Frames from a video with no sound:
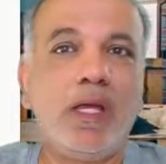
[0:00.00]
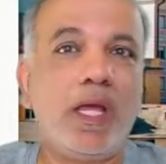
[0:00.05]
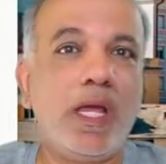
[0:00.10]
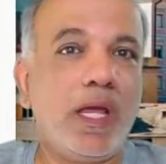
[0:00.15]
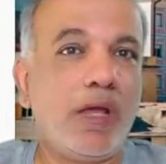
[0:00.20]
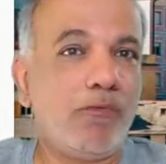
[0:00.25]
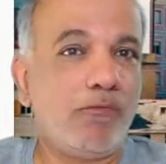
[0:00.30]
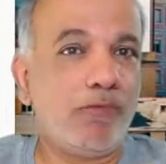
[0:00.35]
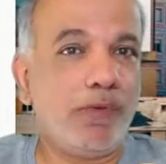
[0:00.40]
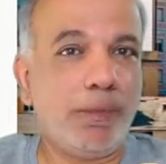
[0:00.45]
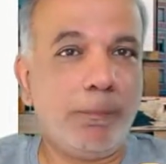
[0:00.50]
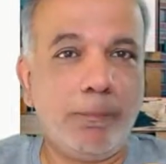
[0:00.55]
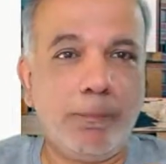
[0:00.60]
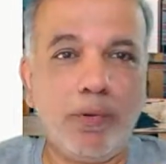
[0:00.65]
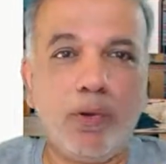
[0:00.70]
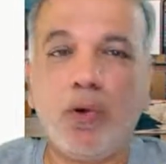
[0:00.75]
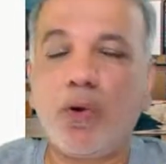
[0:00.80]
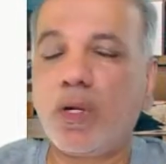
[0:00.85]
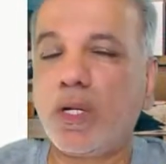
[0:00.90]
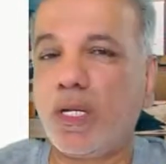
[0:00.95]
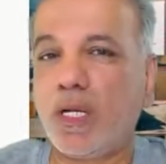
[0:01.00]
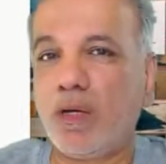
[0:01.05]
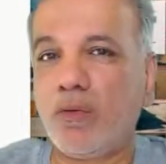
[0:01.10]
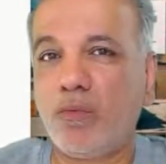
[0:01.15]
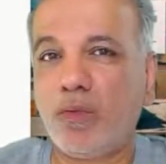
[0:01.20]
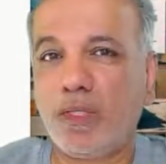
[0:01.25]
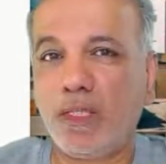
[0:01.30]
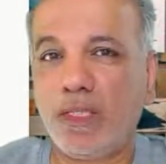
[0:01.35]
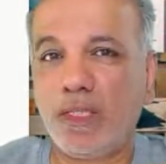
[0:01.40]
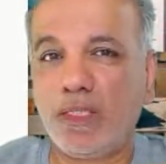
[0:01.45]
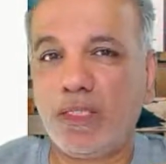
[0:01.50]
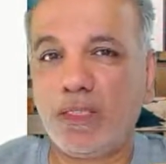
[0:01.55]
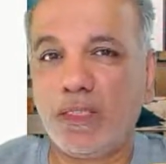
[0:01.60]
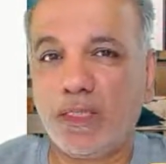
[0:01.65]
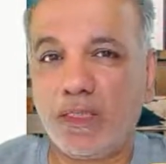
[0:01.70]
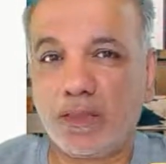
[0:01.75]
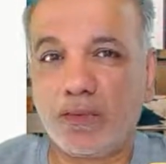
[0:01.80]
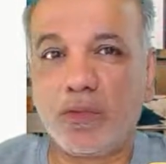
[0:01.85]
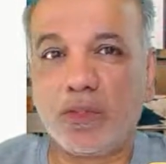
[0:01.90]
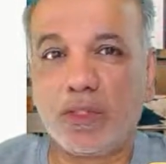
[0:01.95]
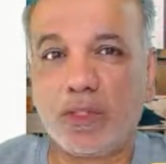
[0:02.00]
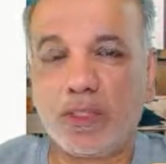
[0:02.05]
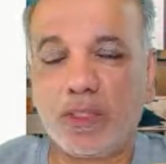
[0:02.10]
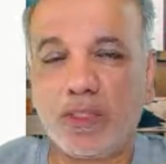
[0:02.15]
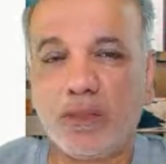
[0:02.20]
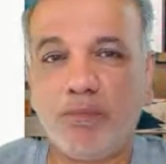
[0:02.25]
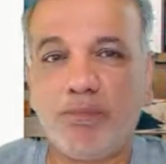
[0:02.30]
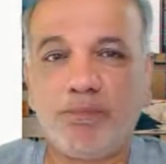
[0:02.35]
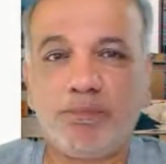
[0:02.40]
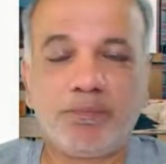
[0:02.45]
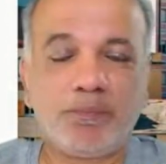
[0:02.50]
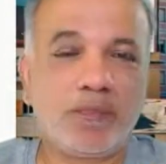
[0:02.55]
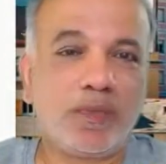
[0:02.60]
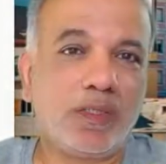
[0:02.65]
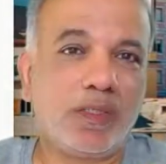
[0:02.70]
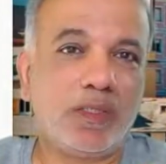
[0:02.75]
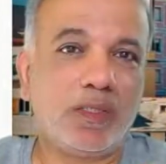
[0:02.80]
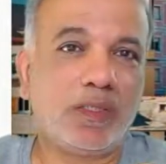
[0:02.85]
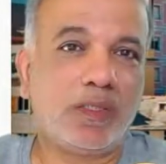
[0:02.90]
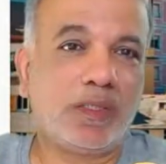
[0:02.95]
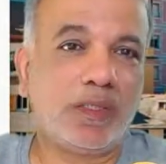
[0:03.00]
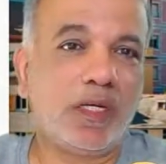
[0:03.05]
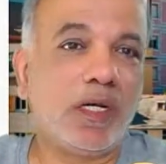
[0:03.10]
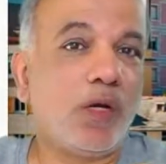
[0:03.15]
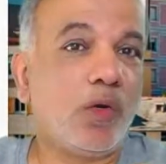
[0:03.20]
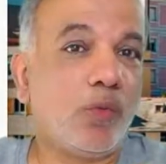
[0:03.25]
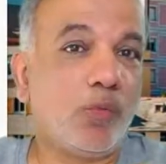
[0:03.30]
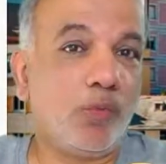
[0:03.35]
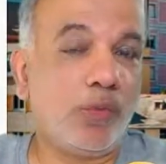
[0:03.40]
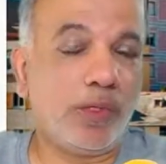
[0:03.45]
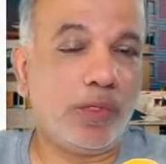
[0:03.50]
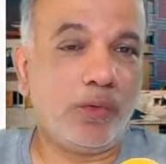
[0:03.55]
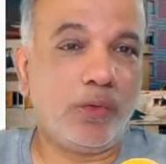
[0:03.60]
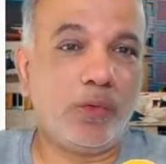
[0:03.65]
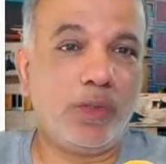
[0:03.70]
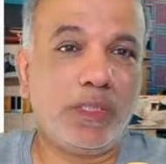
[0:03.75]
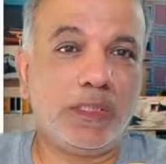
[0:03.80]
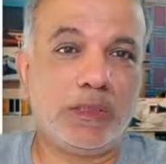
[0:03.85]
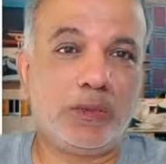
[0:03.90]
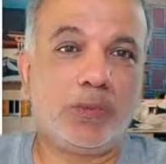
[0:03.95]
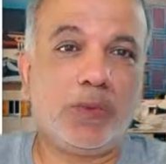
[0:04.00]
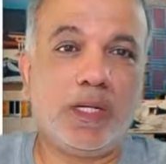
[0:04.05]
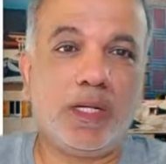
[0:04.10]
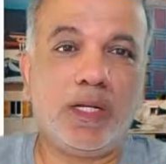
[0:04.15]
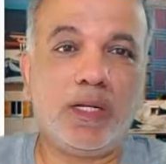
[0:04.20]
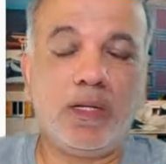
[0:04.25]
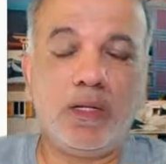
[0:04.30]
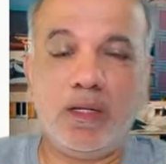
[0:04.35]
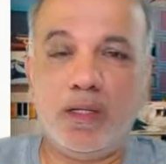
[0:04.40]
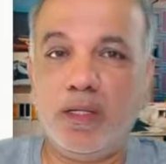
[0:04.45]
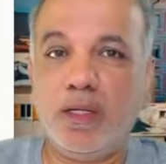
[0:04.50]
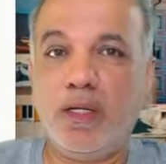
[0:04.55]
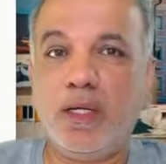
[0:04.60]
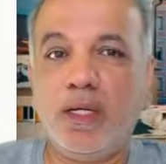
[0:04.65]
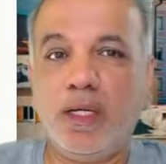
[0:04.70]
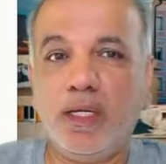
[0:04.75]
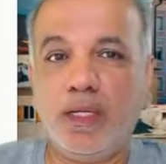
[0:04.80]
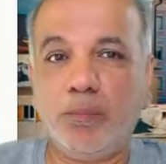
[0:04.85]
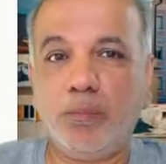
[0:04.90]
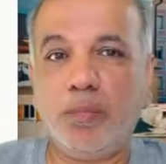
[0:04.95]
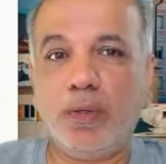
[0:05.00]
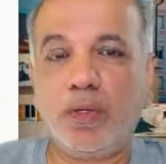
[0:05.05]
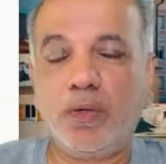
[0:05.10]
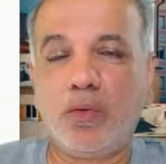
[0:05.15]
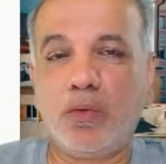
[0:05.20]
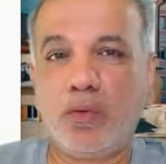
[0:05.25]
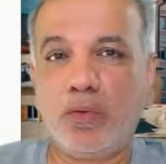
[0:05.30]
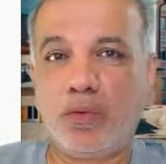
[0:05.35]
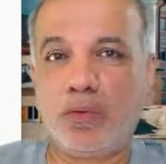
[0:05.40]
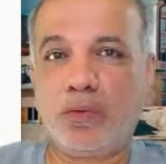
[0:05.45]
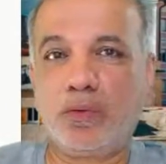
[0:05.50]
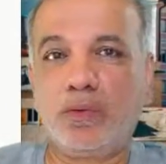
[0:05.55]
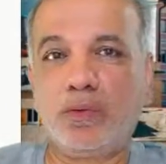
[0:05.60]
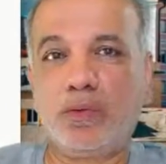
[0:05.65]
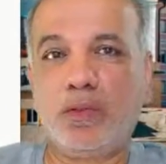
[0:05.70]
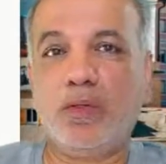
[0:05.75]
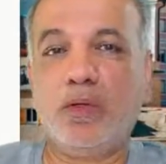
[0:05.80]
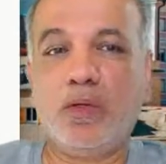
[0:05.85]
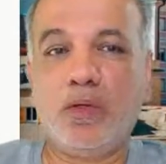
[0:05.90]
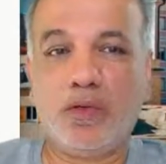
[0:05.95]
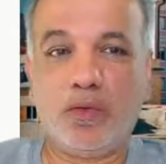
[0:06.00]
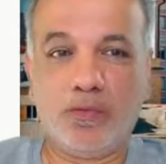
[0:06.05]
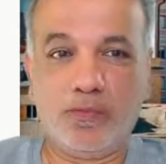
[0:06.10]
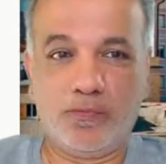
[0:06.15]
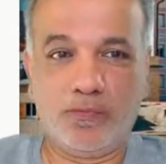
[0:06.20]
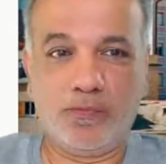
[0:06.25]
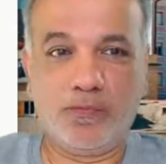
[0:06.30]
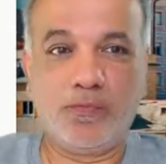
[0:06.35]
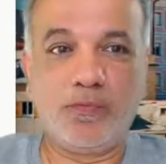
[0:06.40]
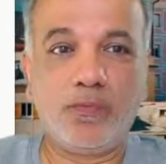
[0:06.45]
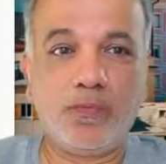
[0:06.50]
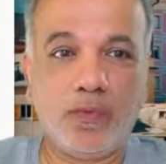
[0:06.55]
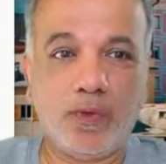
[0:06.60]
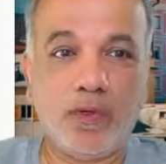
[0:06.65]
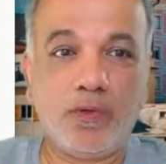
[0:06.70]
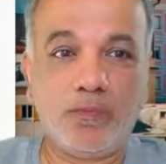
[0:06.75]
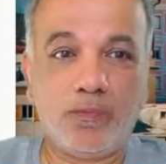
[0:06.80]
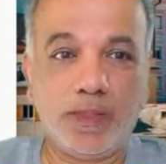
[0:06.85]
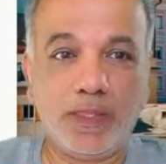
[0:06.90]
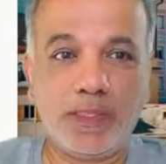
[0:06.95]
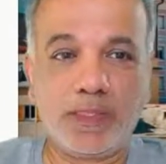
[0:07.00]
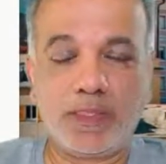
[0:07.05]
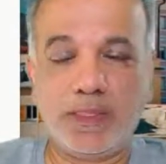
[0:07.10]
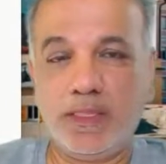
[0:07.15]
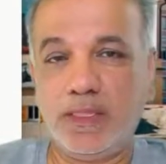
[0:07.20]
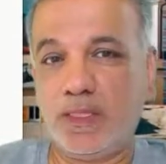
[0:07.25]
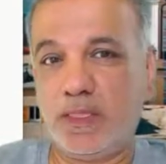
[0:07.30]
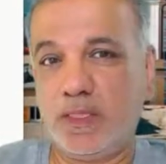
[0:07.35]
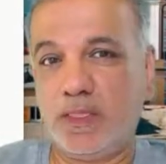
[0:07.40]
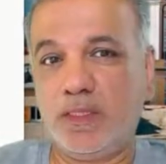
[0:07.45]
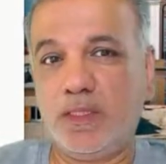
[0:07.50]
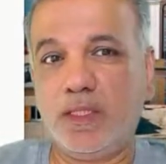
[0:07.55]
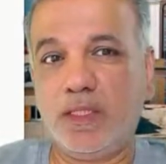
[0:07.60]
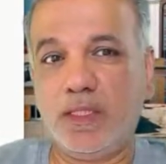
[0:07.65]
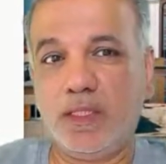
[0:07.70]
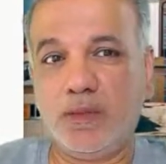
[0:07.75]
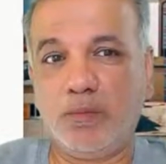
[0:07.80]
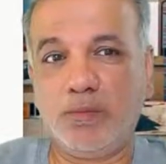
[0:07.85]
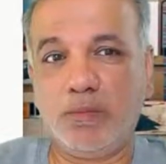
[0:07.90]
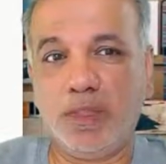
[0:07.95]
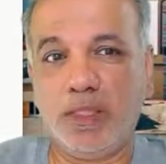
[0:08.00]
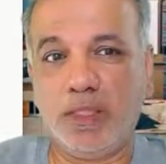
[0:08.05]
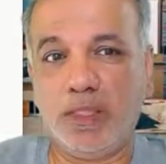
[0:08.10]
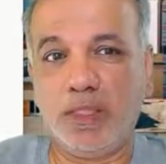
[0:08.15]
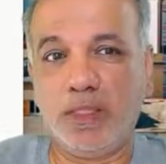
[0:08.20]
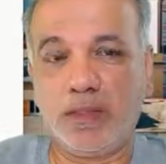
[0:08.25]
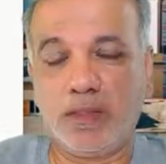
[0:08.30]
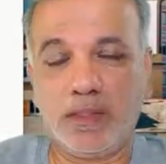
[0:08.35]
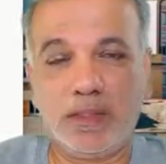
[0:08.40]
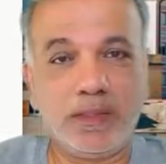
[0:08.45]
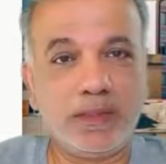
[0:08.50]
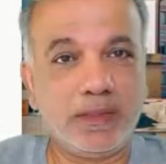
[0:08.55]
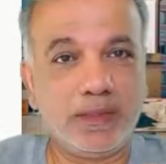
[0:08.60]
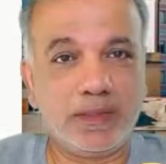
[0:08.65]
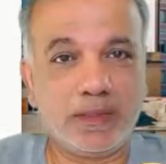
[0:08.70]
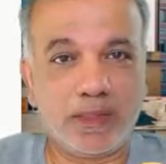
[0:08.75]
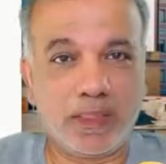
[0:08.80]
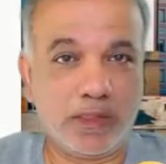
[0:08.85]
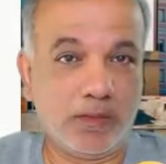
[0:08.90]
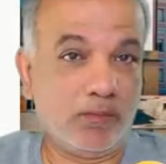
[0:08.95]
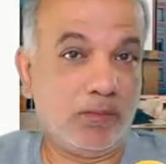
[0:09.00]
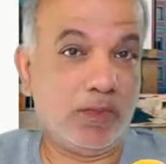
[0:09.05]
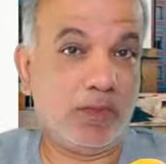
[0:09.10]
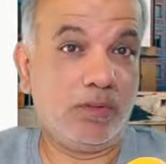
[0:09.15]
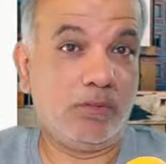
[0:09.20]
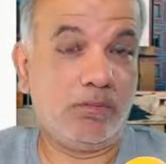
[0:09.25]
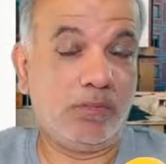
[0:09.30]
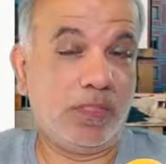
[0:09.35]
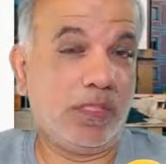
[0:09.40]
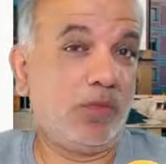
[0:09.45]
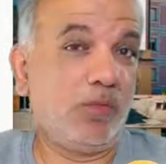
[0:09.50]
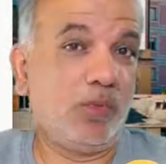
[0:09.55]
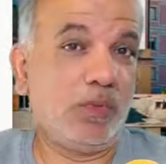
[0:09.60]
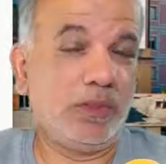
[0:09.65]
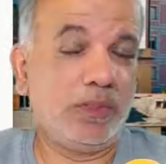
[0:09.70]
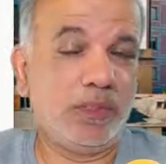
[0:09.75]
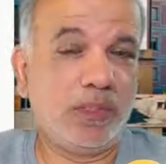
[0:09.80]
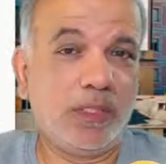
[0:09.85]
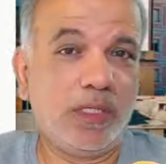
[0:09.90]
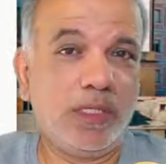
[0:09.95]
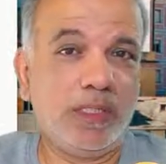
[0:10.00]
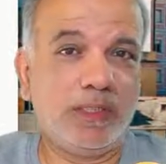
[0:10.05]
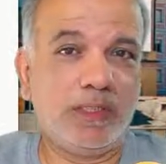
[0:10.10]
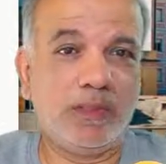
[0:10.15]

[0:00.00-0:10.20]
Every blog nowadays has got a video as well. It because of this reason, it increases our conversion rate.